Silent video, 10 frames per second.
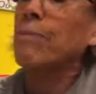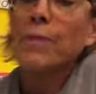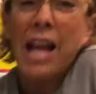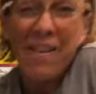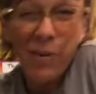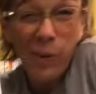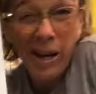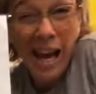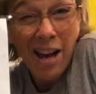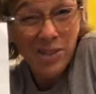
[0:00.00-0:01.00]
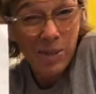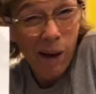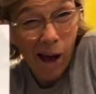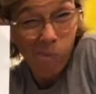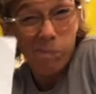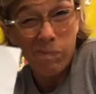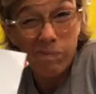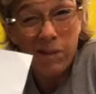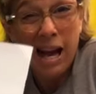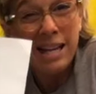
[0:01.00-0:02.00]
If you want to have some help,
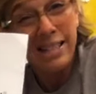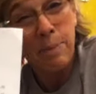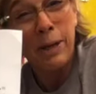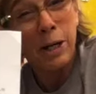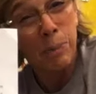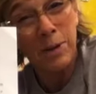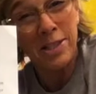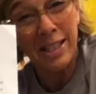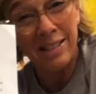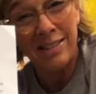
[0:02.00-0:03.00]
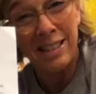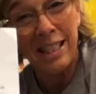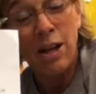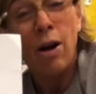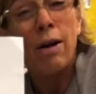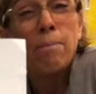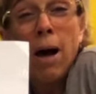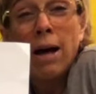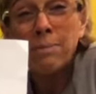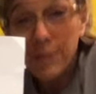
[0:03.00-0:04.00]
ask a bigger person,
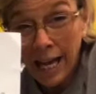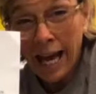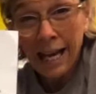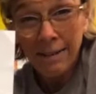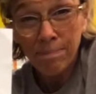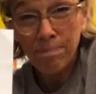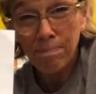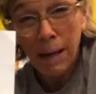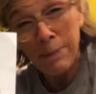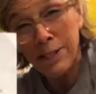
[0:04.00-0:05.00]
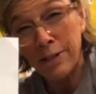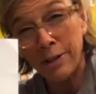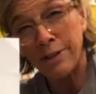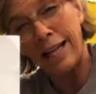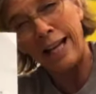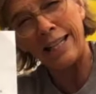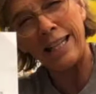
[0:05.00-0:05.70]
mom, dad, babysitter, nanny,